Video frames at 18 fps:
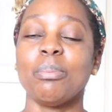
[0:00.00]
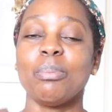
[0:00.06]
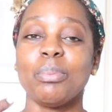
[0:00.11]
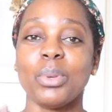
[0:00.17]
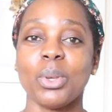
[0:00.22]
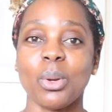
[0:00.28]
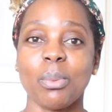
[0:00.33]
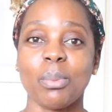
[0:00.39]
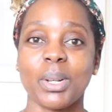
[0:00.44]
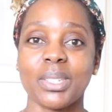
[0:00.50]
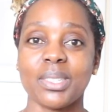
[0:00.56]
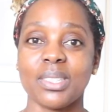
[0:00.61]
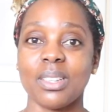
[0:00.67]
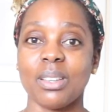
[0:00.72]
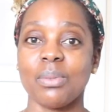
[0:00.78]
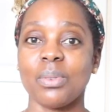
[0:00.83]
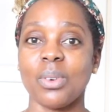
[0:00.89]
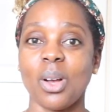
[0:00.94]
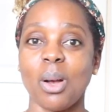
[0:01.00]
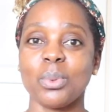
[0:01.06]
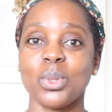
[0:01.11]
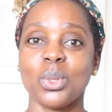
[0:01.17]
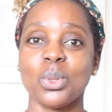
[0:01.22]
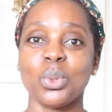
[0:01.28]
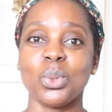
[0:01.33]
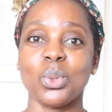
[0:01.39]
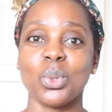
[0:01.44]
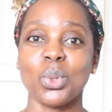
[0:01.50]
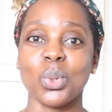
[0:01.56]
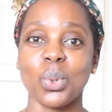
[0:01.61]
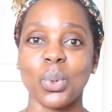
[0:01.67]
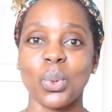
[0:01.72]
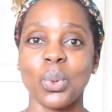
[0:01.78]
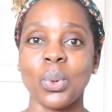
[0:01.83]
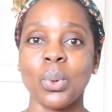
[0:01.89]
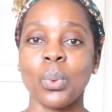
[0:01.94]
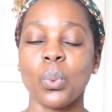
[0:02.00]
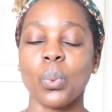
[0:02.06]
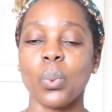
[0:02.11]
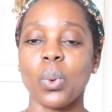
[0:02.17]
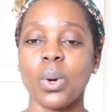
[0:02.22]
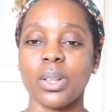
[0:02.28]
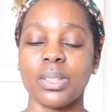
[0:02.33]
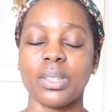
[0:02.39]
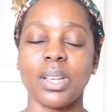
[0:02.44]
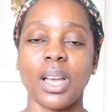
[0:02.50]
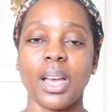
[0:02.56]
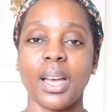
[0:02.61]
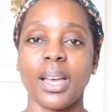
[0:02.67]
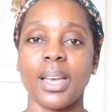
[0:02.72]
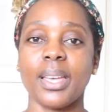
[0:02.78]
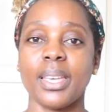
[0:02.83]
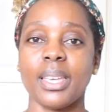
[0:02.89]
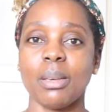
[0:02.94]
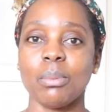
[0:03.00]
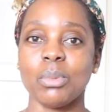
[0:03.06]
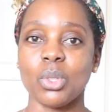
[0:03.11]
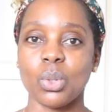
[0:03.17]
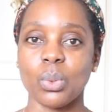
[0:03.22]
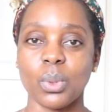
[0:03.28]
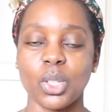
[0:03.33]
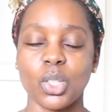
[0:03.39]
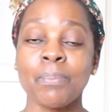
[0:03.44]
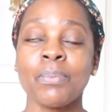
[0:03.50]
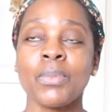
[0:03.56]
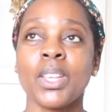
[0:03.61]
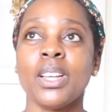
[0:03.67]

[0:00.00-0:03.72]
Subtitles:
build myself up to know what I am doing.